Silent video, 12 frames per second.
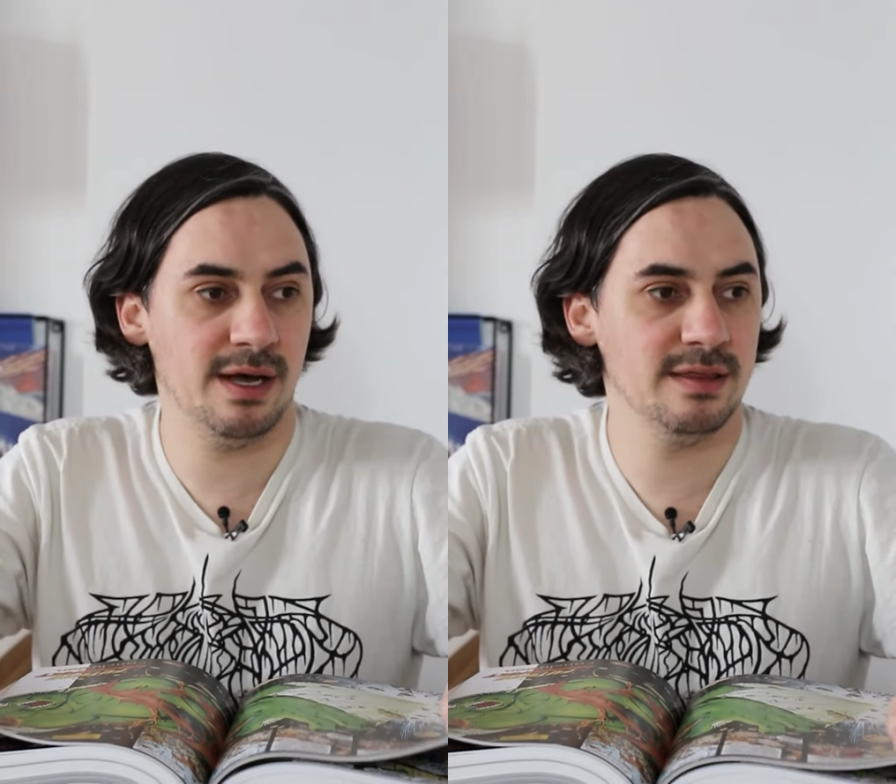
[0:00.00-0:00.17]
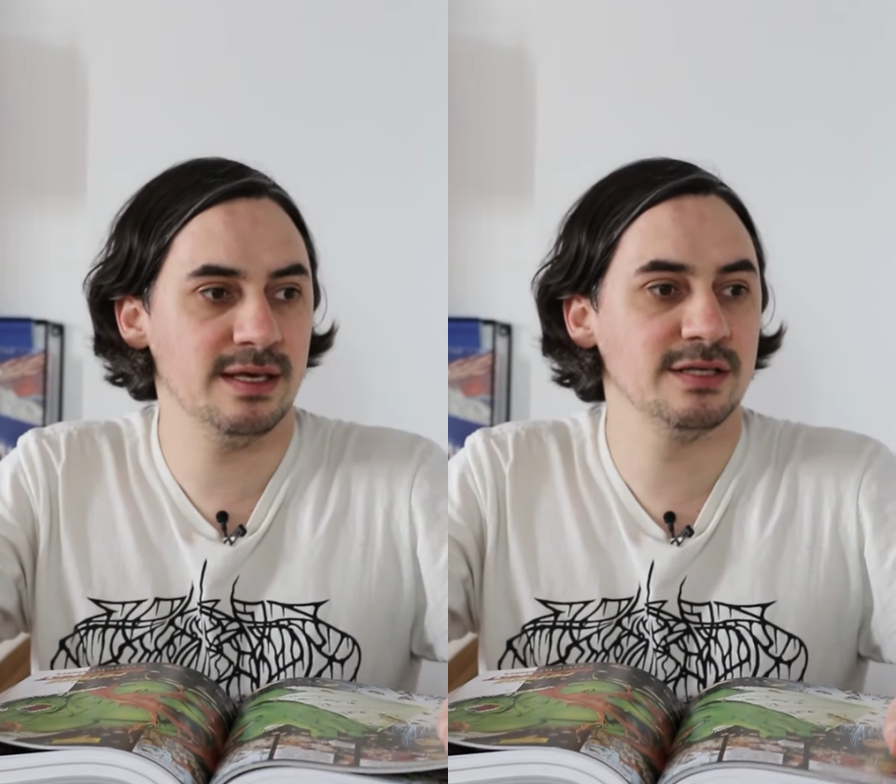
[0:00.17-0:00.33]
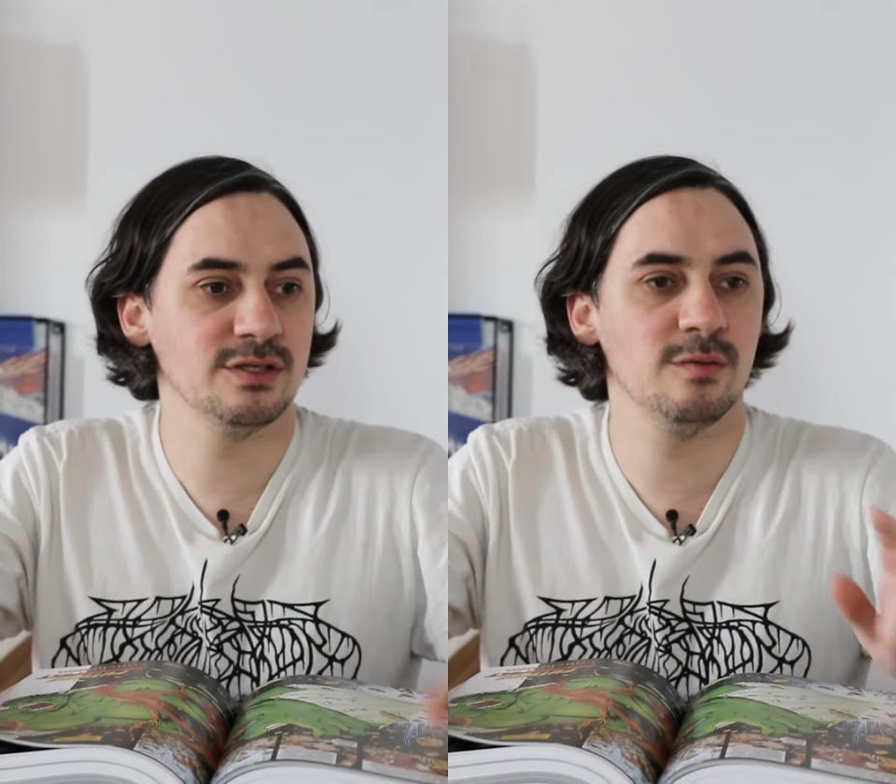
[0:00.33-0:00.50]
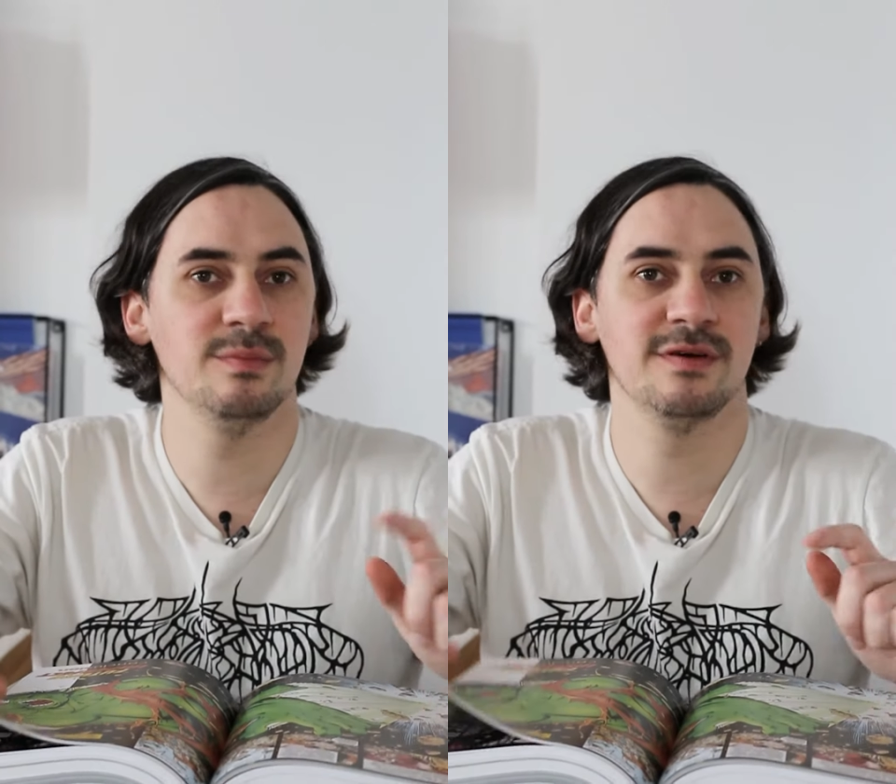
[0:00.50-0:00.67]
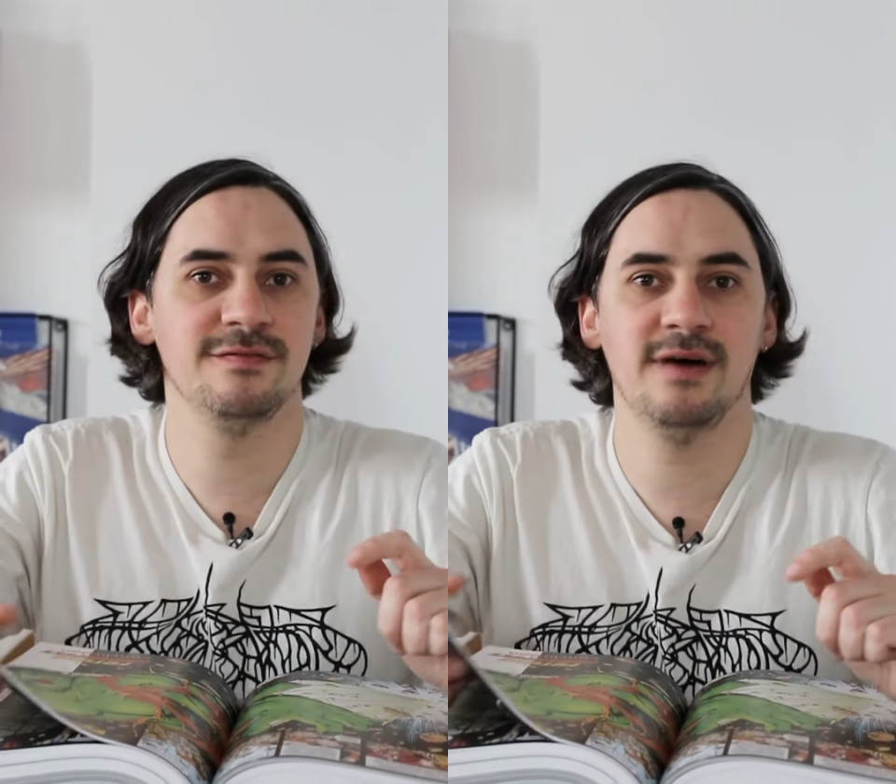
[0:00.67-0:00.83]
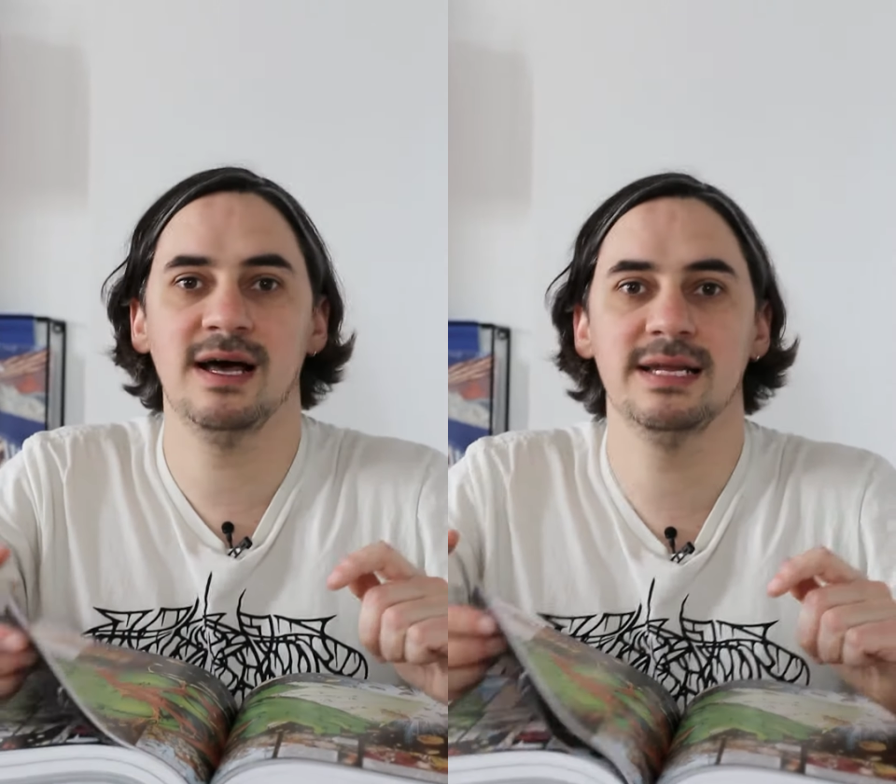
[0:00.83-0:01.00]
I think Todd
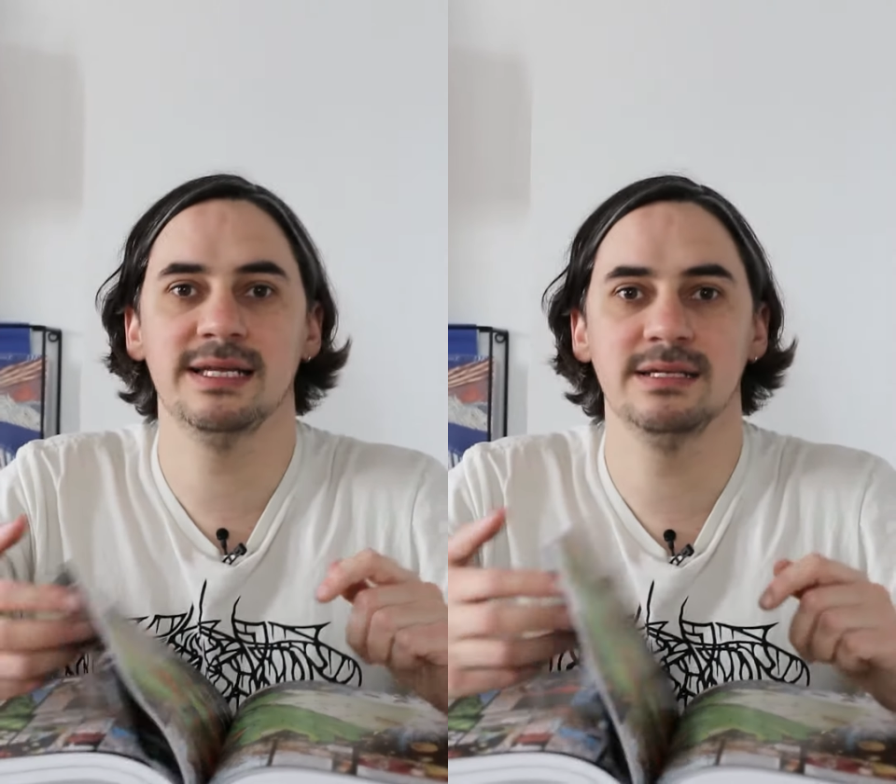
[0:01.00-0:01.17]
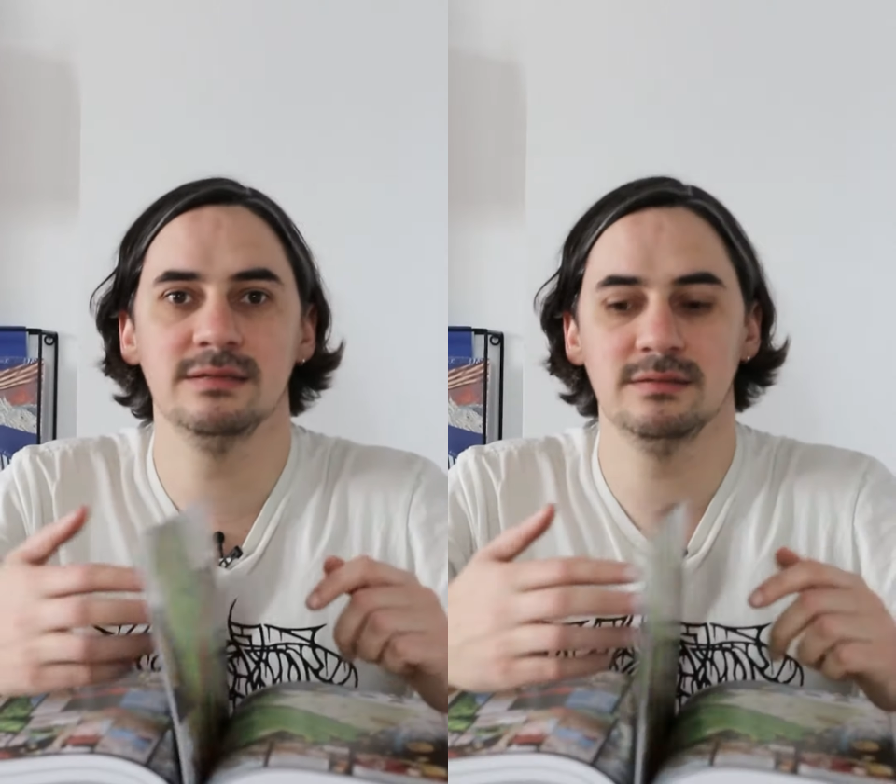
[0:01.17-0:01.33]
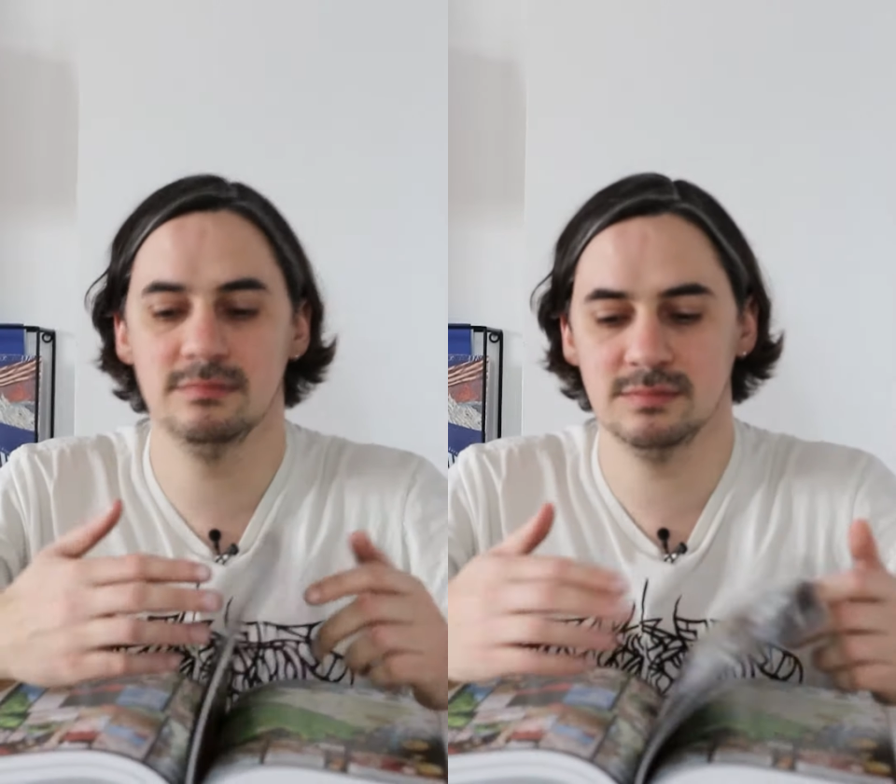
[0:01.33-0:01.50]
McFarlane